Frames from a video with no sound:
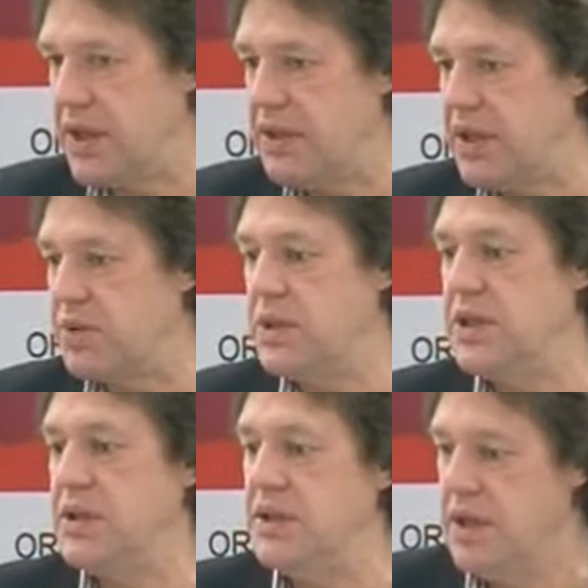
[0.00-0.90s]
that
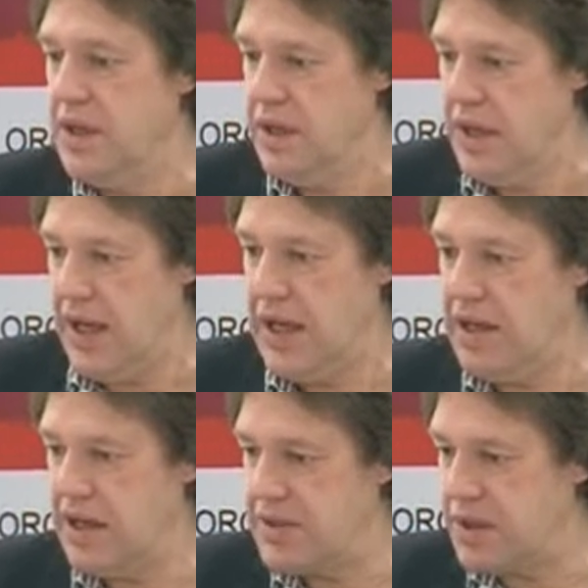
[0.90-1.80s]
we
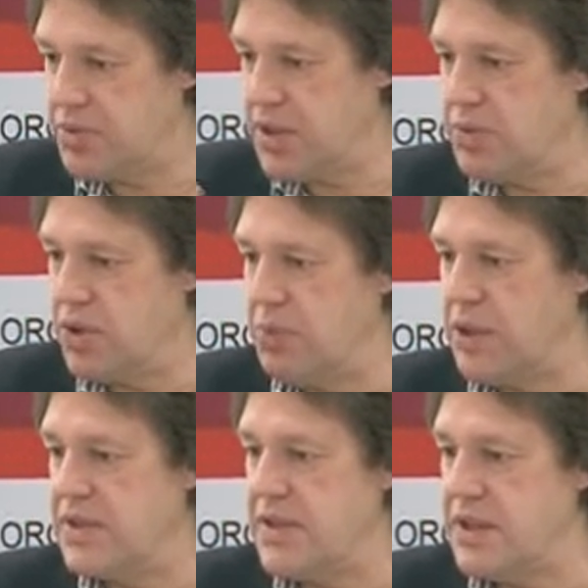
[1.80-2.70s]
analyze some
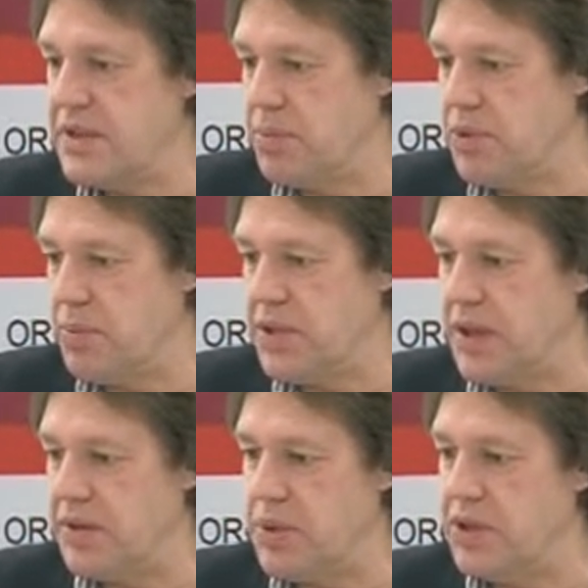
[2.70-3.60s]
topic and study some topic
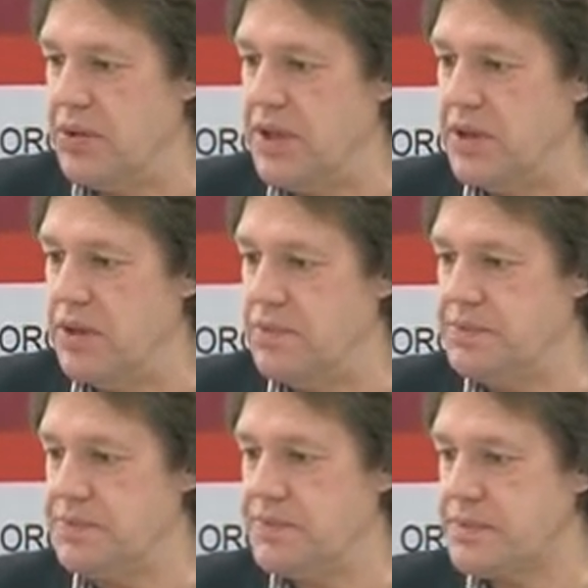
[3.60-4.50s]
that we agree on.
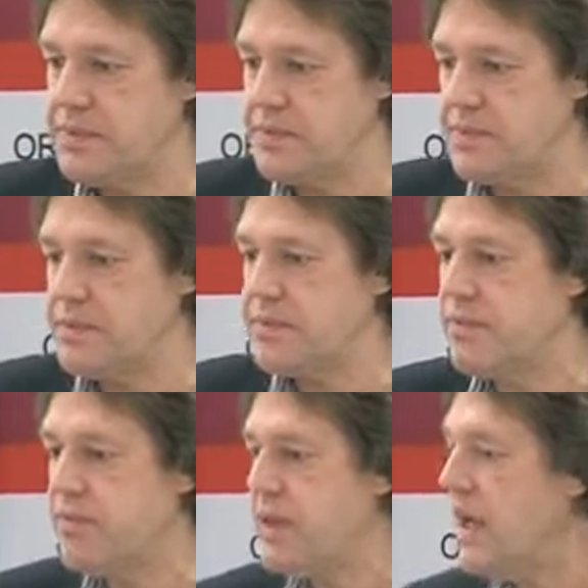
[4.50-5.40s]

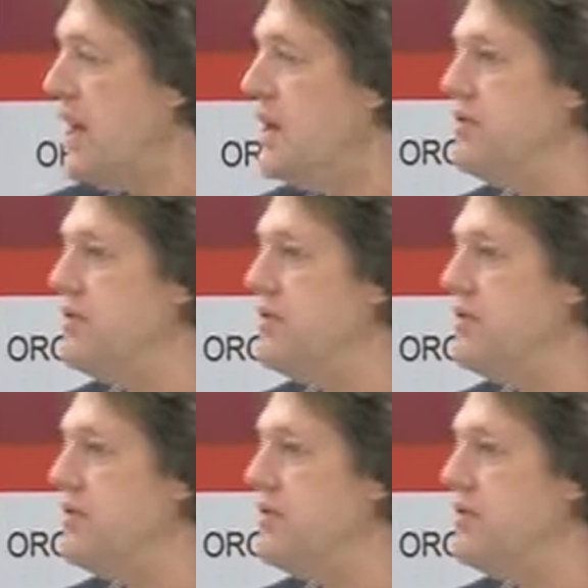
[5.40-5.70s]
And